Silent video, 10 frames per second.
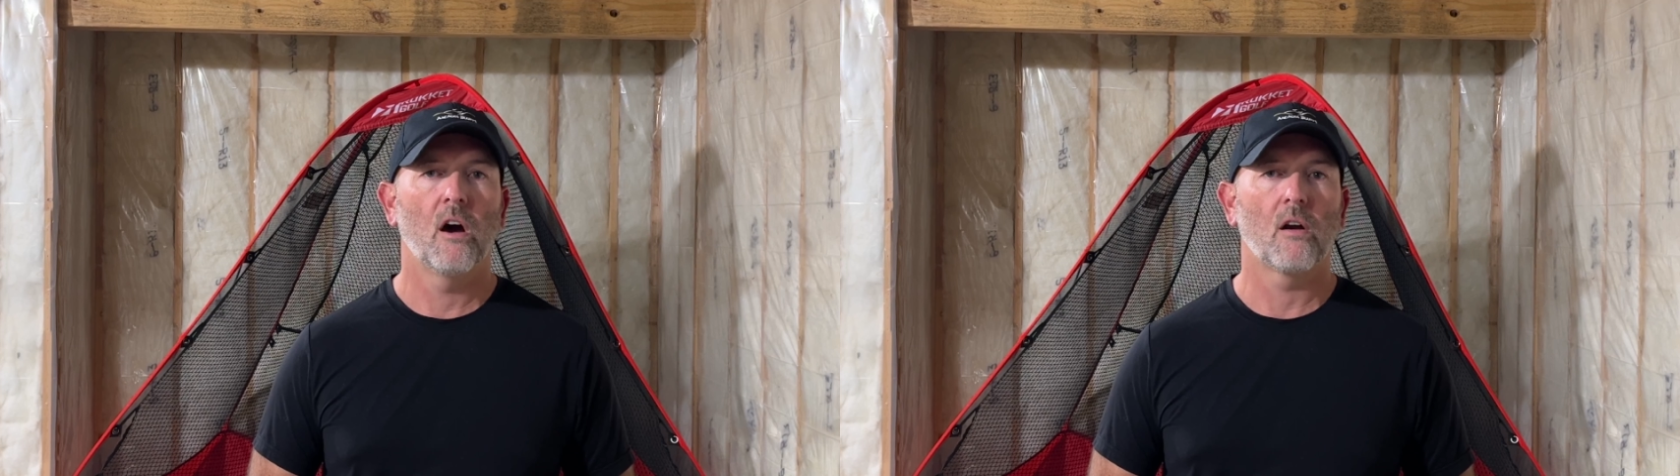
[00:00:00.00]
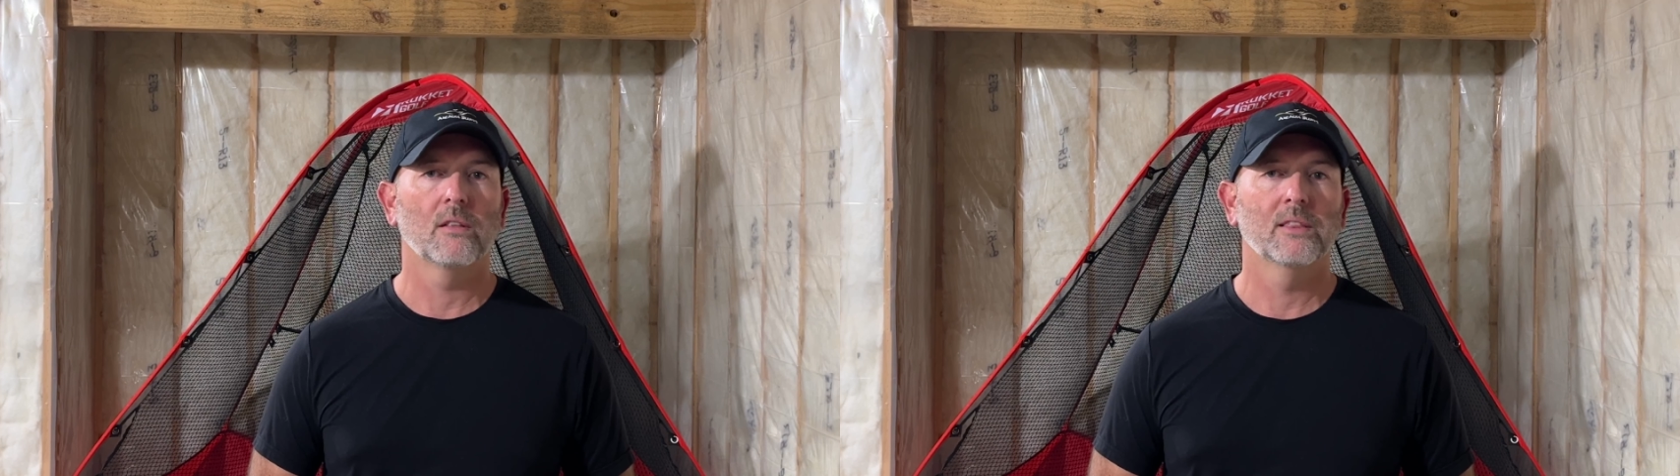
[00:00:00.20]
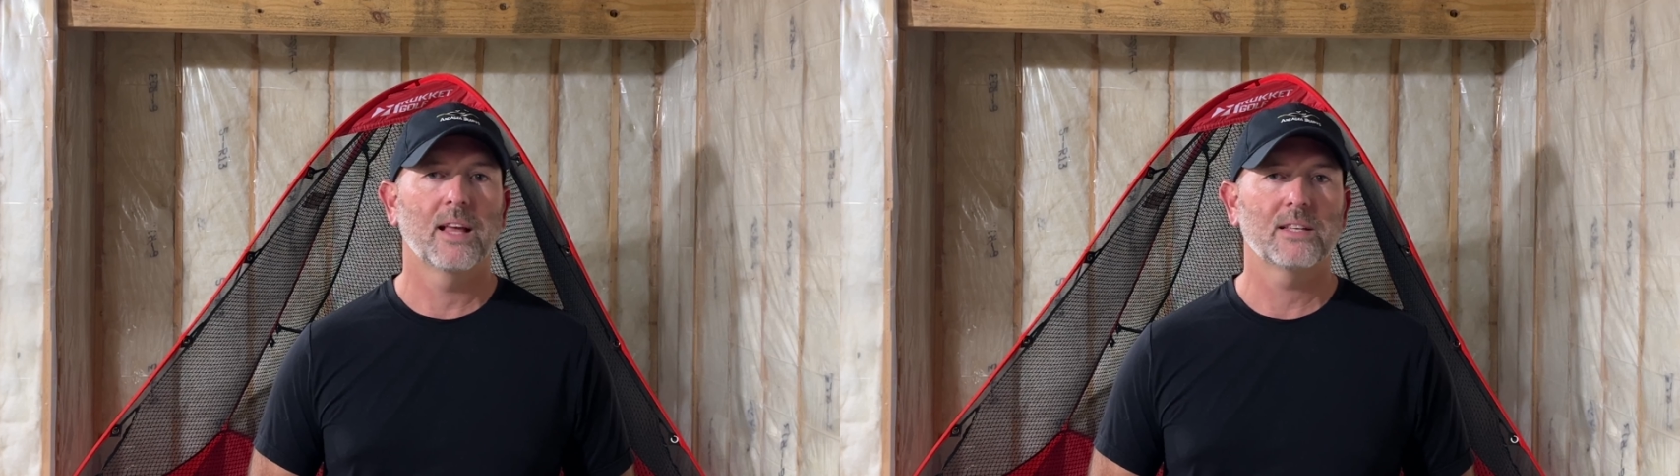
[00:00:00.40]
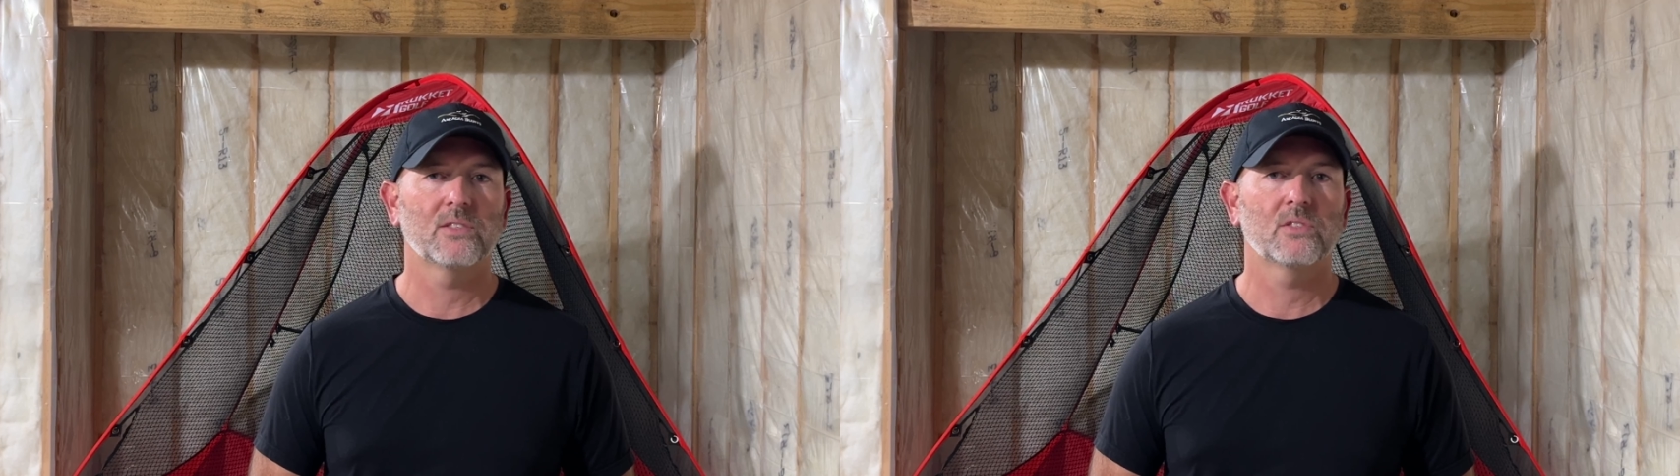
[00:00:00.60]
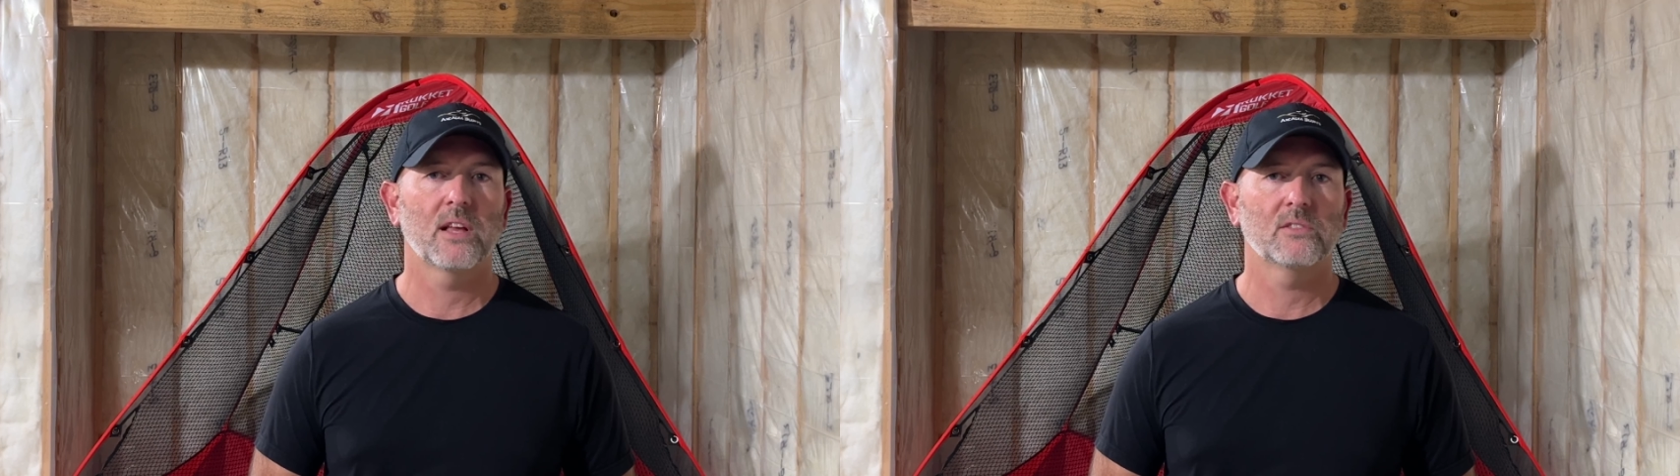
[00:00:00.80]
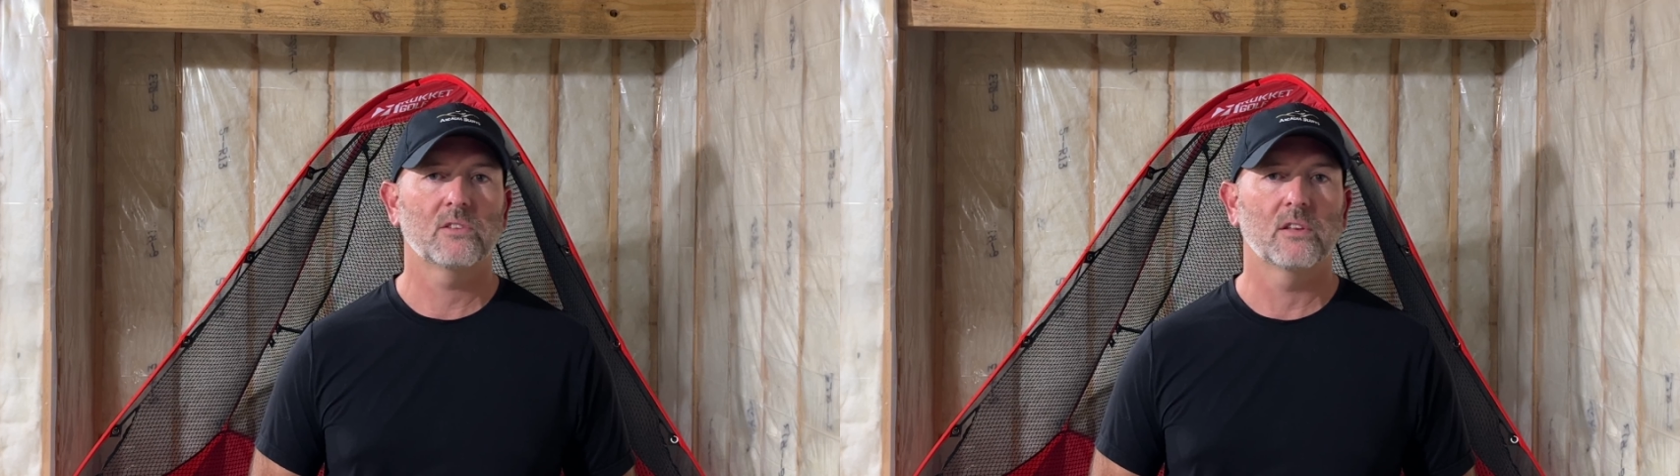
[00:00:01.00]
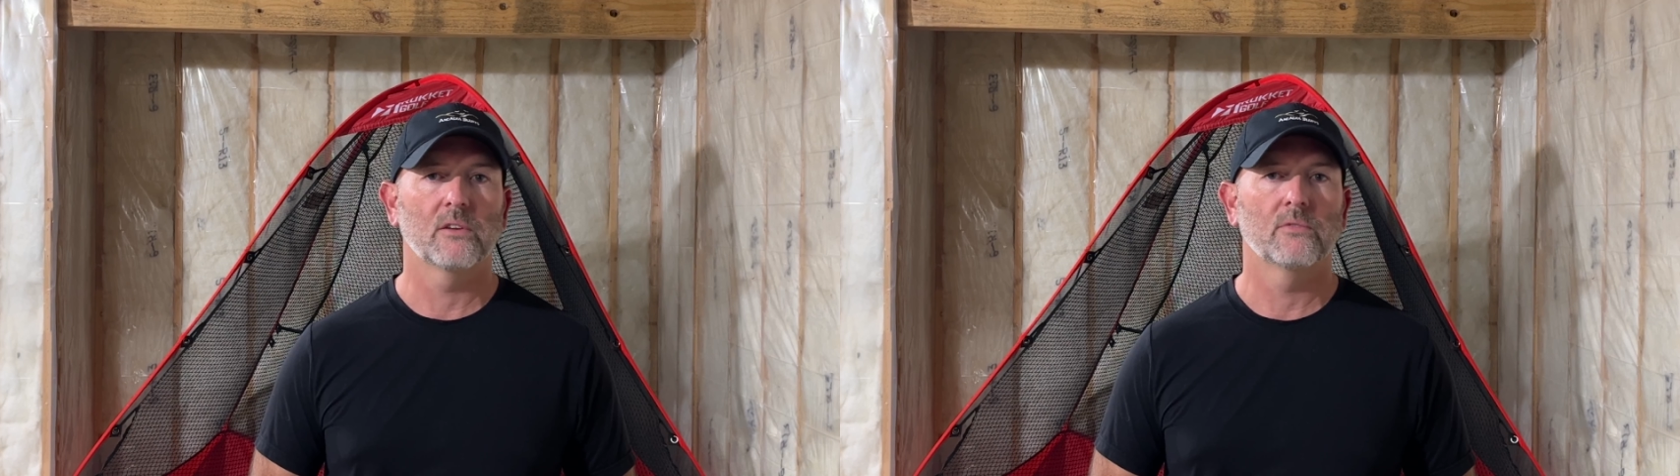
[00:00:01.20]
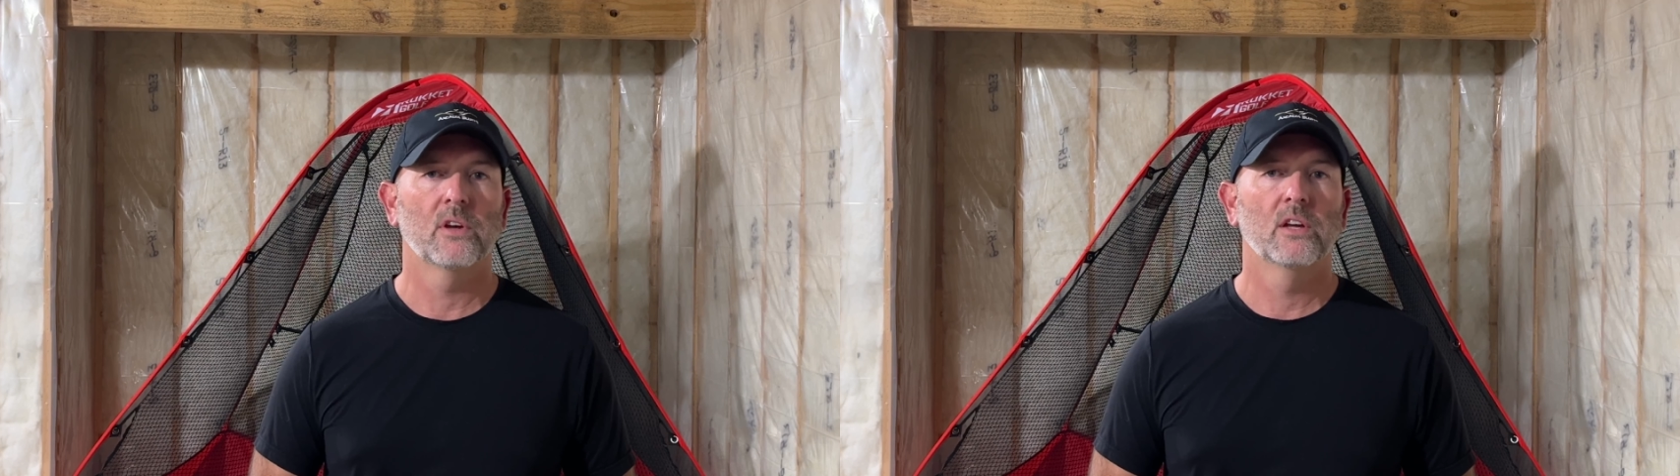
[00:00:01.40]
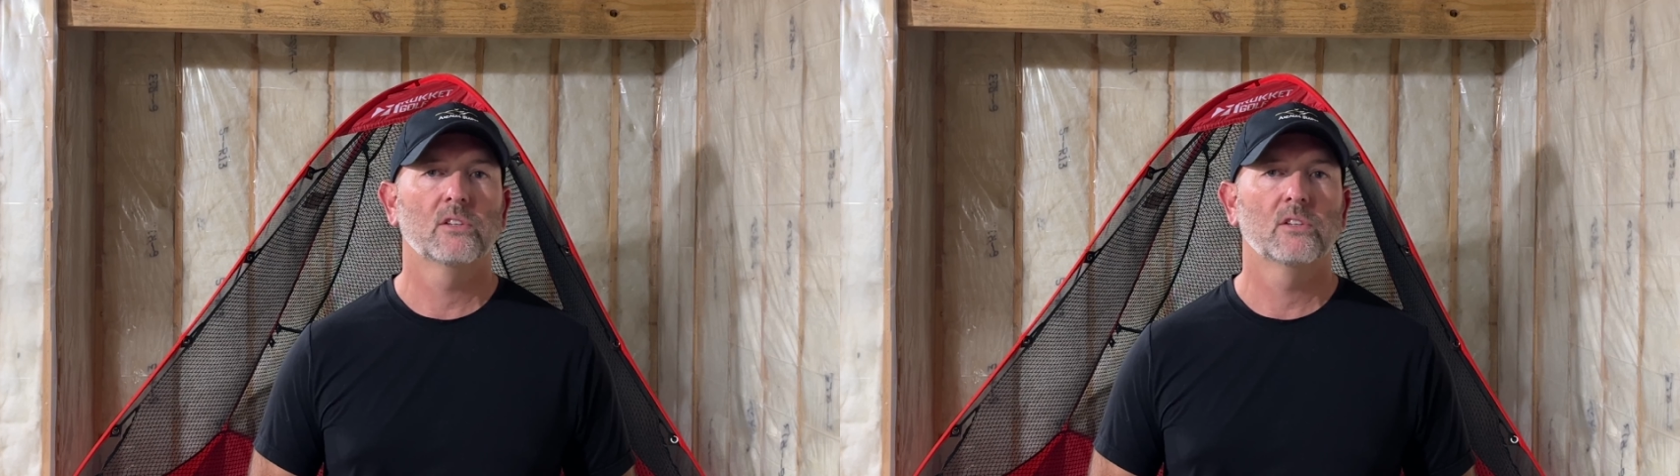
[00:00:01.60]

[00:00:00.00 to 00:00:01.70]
are less sensitive